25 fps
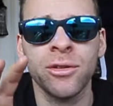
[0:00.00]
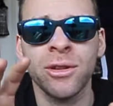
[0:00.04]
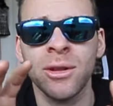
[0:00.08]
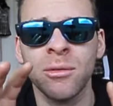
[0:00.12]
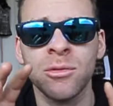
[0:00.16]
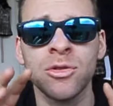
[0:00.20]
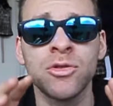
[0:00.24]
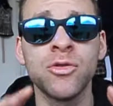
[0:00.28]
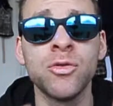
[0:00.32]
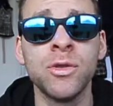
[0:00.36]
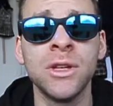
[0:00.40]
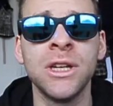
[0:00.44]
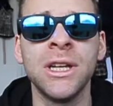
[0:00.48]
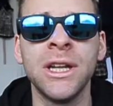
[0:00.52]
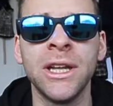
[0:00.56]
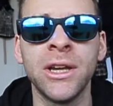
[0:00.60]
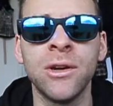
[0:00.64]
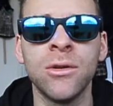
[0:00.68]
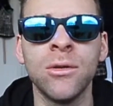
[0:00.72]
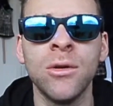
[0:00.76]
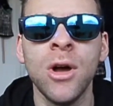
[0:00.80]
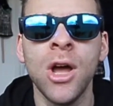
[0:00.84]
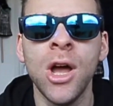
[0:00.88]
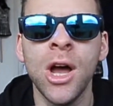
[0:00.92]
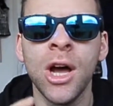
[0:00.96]
thought that was really
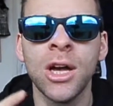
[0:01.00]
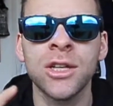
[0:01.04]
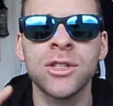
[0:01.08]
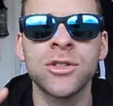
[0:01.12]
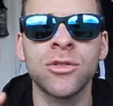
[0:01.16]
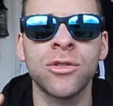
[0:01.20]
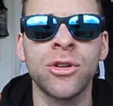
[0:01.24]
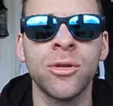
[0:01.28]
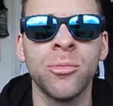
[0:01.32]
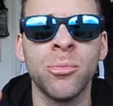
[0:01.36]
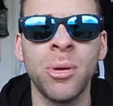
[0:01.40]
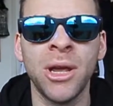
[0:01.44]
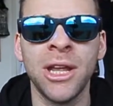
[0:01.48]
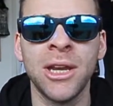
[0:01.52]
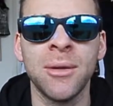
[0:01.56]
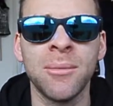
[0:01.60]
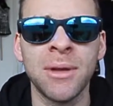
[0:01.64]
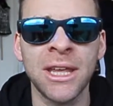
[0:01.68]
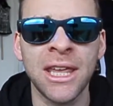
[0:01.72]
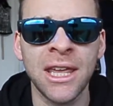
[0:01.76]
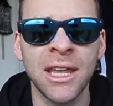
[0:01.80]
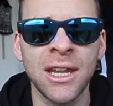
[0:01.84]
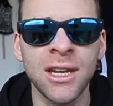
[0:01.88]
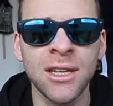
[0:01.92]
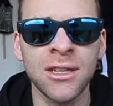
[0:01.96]
cool. I saw it in Peter
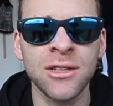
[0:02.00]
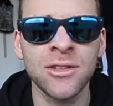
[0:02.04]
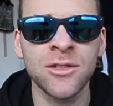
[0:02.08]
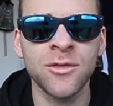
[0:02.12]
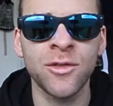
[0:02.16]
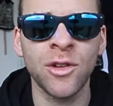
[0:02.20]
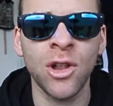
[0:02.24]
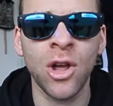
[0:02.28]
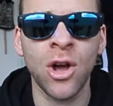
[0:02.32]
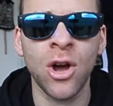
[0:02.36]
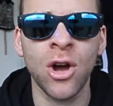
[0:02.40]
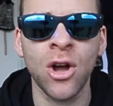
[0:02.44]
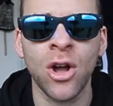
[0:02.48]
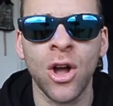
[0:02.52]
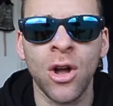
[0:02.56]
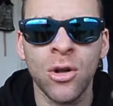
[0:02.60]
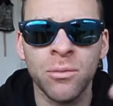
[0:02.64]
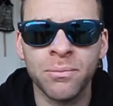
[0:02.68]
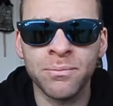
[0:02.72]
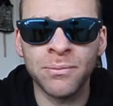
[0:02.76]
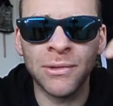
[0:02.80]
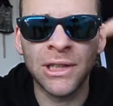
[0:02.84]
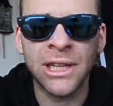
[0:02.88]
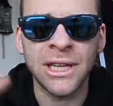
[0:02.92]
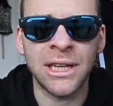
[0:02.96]
McKinnon's vlog.
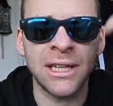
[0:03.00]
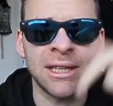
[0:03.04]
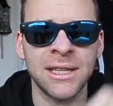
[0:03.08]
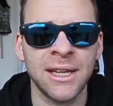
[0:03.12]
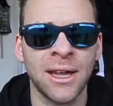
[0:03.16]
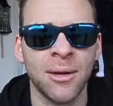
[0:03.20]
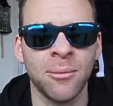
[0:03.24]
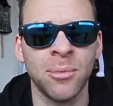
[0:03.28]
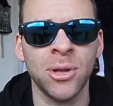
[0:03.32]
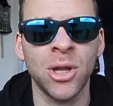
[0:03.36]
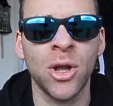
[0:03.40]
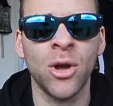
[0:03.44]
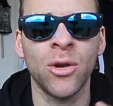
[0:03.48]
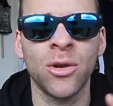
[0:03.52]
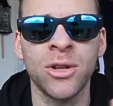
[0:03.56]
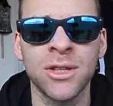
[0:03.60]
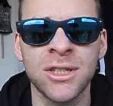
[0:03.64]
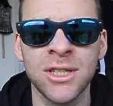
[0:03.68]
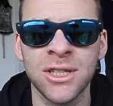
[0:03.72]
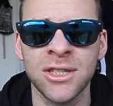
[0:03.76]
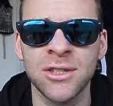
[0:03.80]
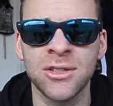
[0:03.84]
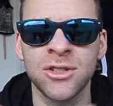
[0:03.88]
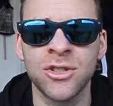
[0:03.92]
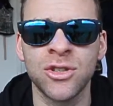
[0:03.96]
I'll link it down below because
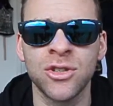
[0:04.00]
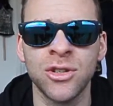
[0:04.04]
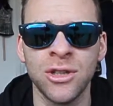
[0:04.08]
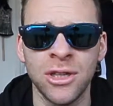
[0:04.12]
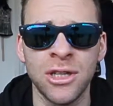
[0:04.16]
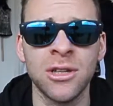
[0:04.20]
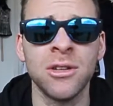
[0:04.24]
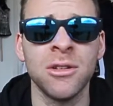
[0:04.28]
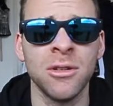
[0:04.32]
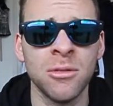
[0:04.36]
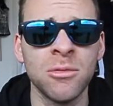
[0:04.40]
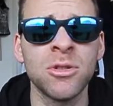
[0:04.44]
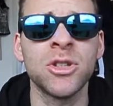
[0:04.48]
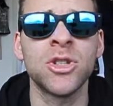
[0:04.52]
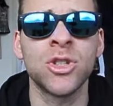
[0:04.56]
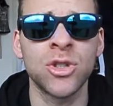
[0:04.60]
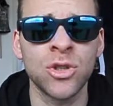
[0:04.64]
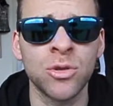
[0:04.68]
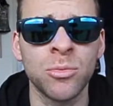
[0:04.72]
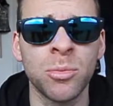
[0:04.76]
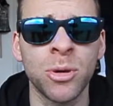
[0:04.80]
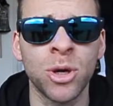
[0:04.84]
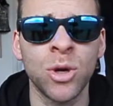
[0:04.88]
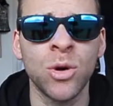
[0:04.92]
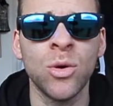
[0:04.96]
it was
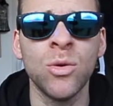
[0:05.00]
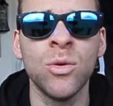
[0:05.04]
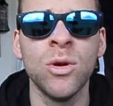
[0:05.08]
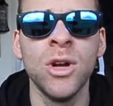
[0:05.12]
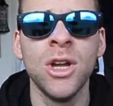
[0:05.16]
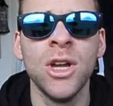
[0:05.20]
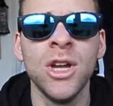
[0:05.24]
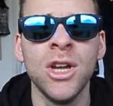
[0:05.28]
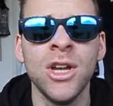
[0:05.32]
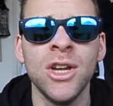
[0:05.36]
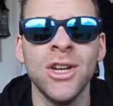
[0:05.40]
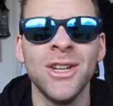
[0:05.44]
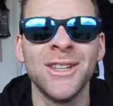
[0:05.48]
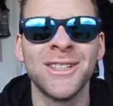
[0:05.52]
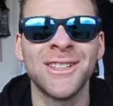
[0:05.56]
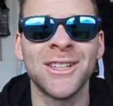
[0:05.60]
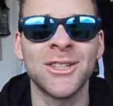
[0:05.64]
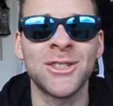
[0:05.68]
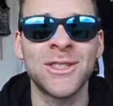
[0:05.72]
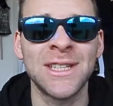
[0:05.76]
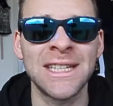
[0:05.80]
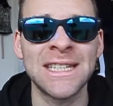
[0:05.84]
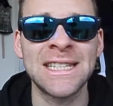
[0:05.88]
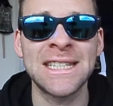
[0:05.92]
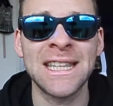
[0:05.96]
super cool. So
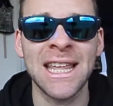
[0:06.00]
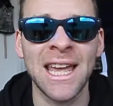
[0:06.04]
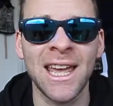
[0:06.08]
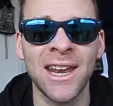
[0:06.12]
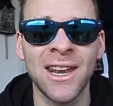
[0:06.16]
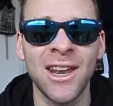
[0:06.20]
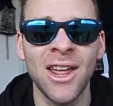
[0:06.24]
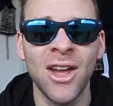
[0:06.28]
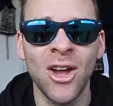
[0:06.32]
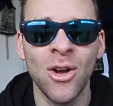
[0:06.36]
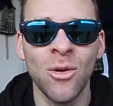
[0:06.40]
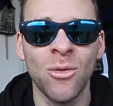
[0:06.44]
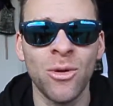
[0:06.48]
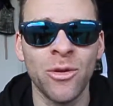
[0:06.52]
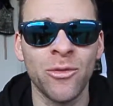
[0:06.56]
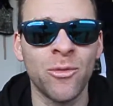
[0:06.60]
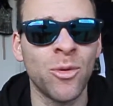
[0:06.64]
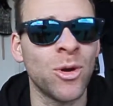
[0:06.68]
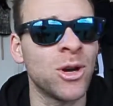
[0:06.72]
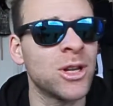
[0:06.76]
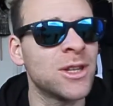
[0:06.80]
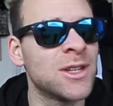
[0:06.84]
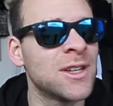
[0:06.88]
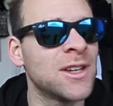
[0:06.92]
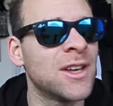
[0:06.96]
since then we've
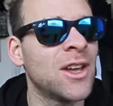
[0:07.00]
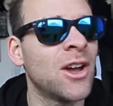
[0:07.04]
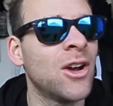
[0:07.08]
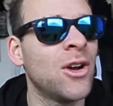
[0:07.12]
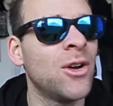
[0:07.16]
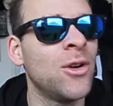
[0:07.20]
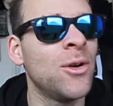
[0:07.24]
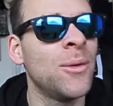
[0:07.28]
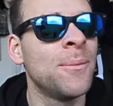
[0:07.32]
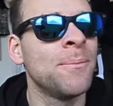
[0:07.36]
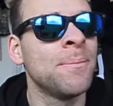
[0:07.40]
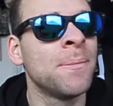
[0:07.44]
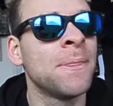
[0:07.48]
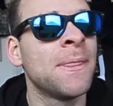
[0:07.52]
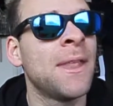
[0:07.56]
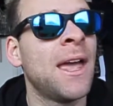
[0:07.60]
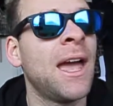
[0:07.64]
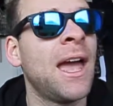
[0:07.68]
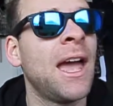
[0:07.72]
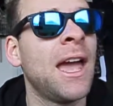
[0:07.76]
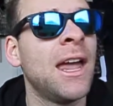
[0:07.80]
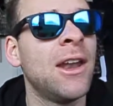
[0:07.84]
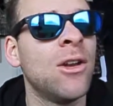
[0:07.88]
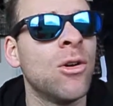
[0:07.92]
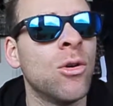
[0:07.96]
wanted to go,
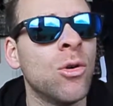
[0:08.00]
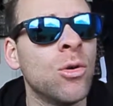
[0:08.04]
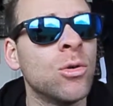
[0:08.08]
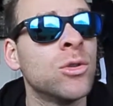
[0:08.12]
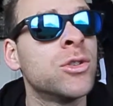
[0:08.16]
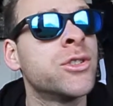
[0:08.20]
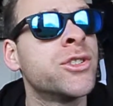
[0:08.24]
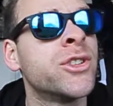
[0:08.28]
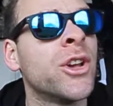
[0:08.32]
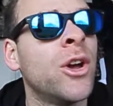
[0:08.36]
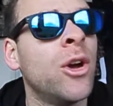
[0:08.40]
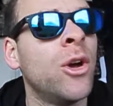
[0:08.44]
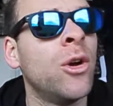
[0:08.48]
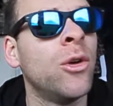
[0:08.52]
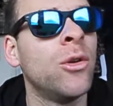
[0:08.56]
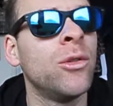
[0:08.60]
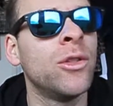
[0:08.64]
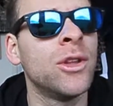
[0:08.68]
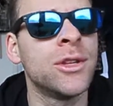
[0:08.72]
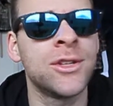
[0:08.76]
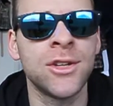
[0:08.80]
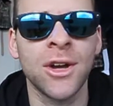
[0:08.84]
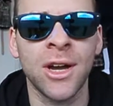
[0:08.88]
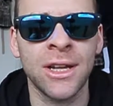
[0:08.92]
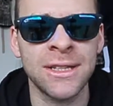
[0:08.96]
and also
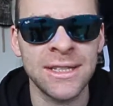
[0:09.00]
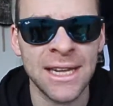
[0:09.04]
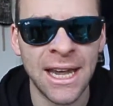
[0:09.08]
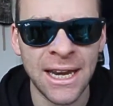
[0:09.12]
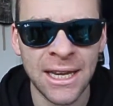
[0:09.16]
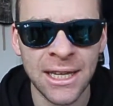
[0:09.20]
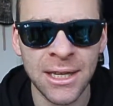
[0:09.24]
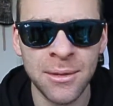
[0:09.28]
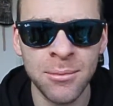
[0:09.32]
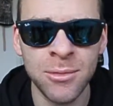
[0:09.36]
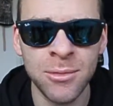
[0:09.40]
the Titanic